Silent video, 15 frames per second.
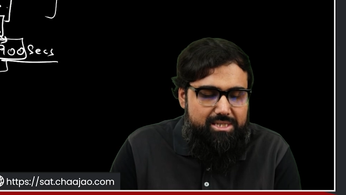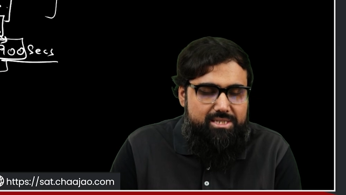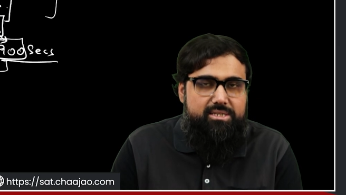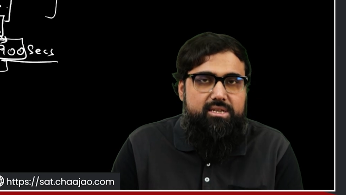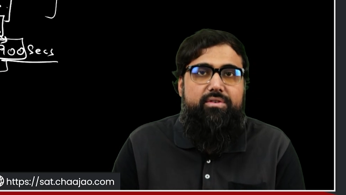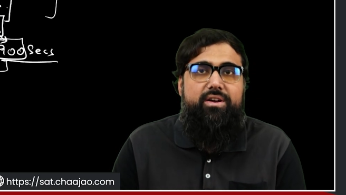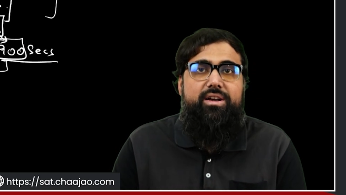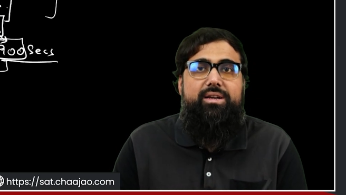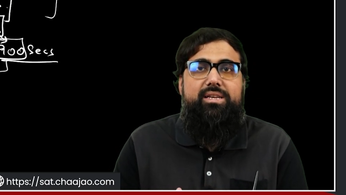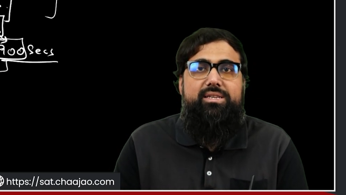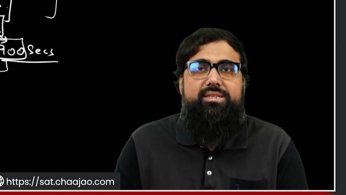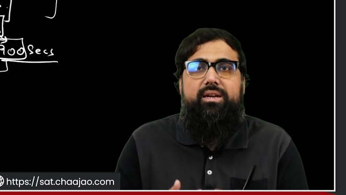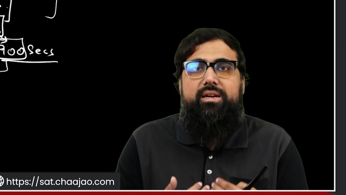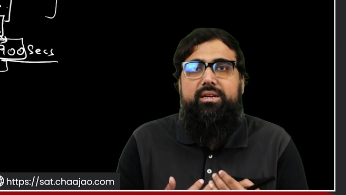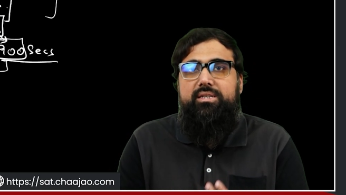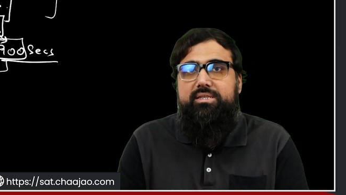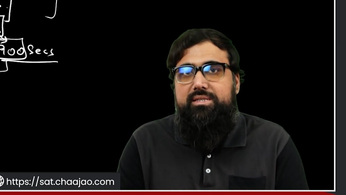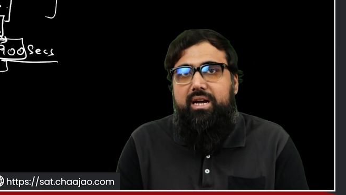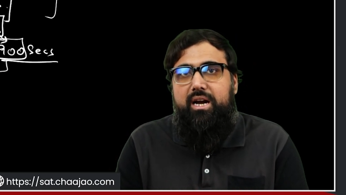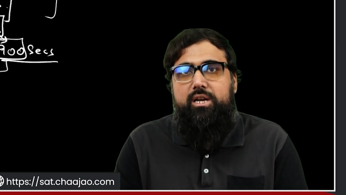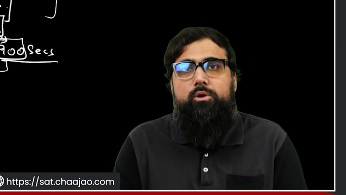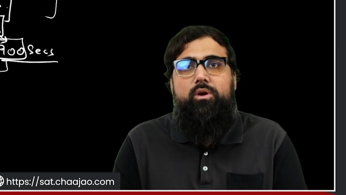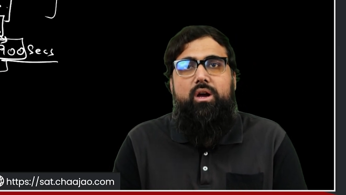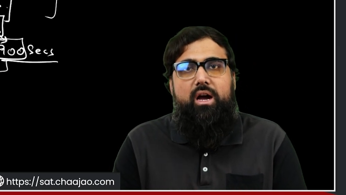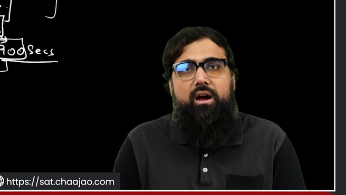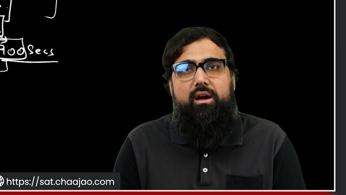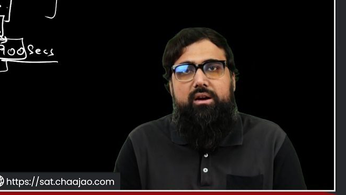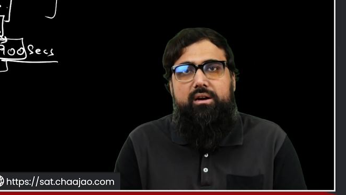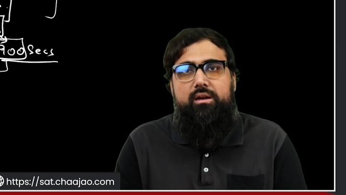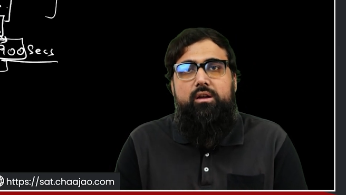70 seconds that you
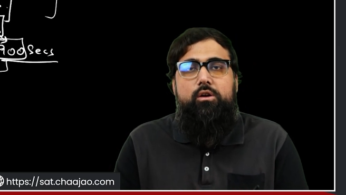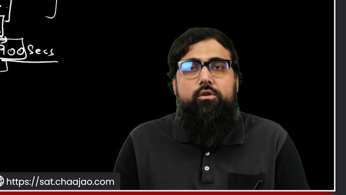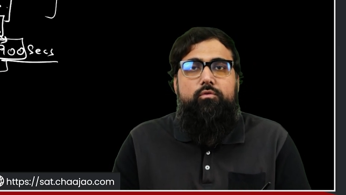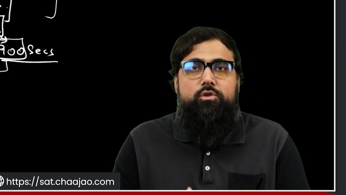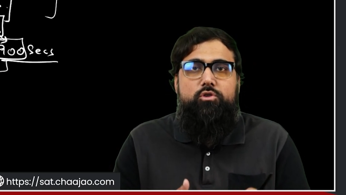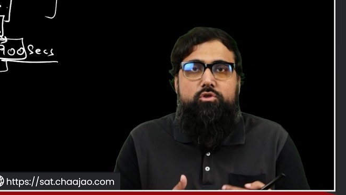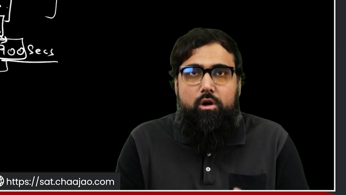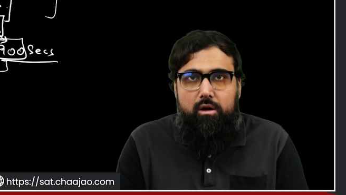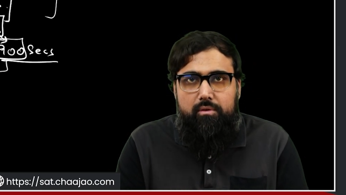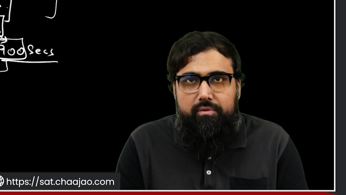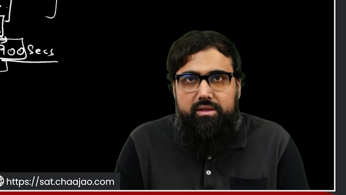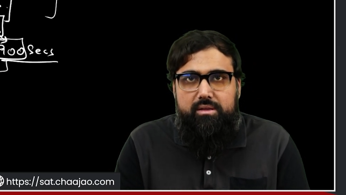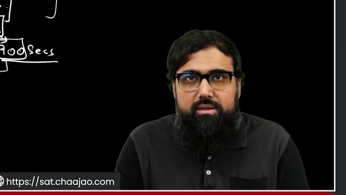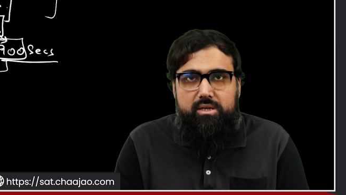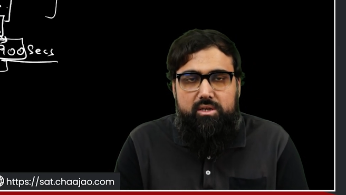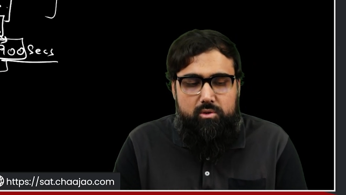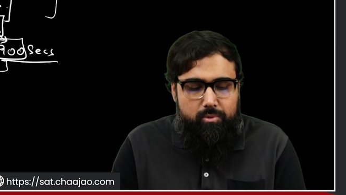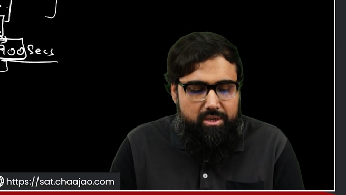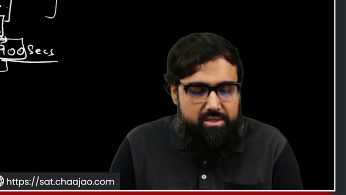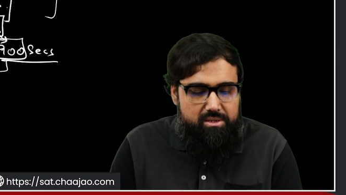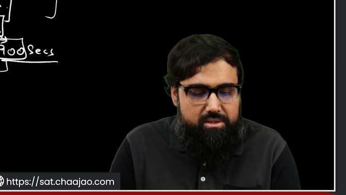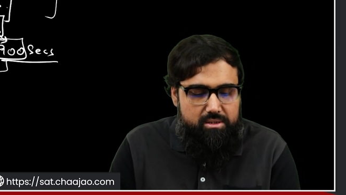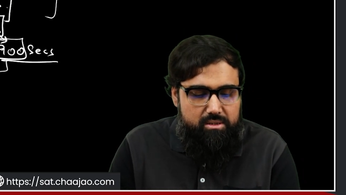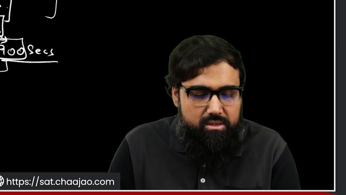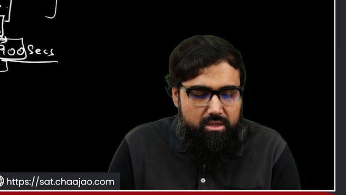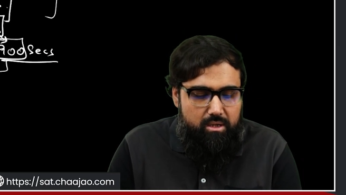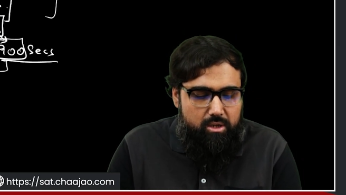had for solving these questions.